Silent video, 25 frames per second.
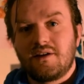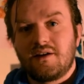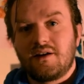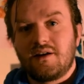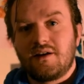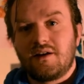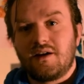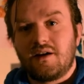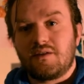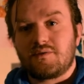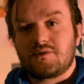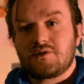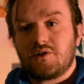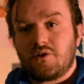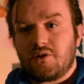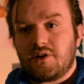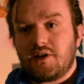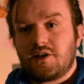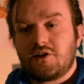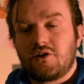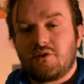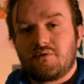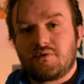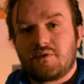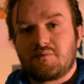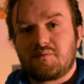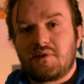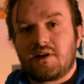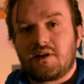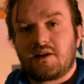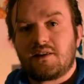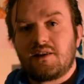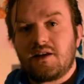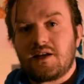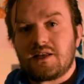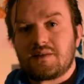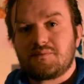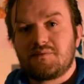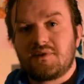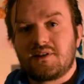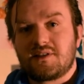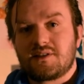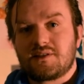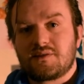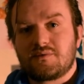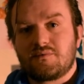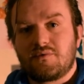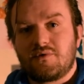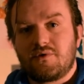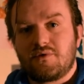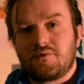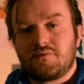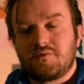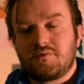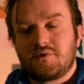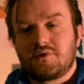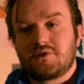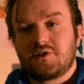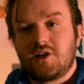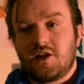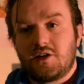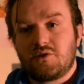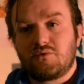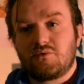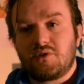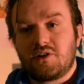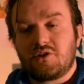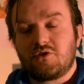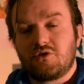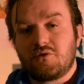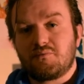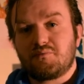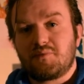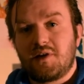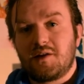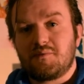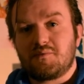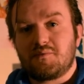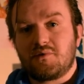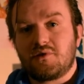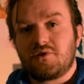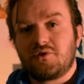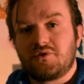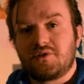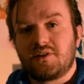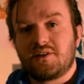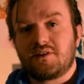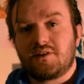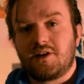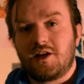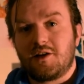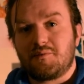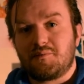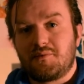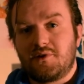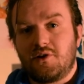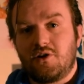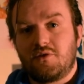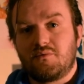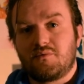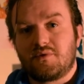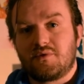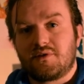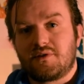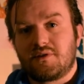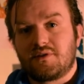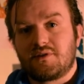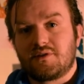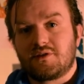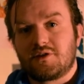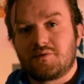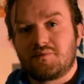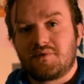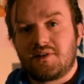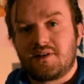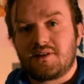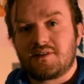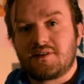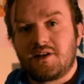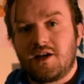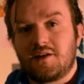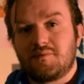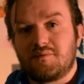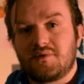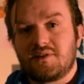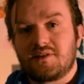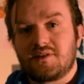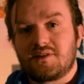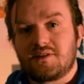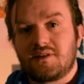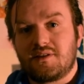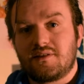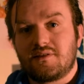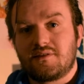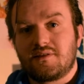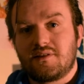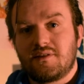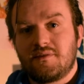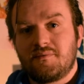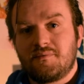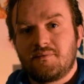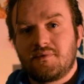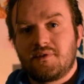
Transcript: And I was lucky enough that my classmates were genuinely good people who did help me out with some of the assignments and